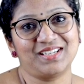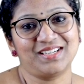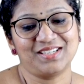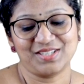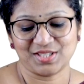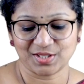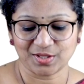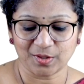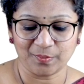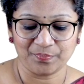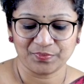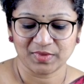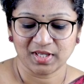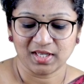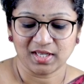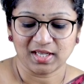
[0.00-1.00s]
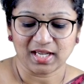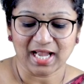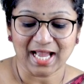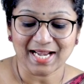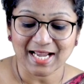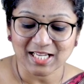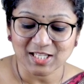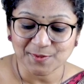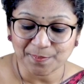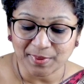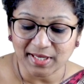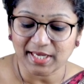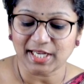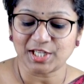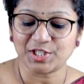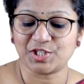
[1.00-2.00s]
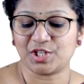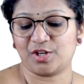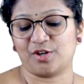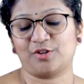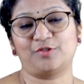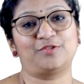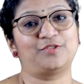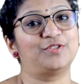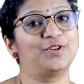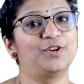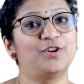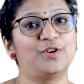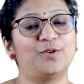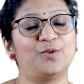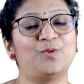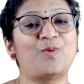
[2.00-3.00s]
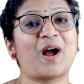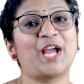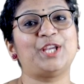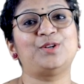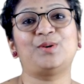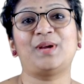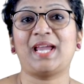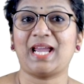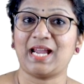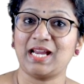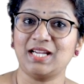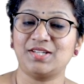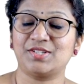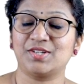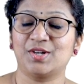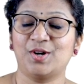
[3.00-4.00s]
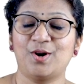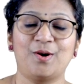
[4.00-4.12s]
So an explanation of why you hate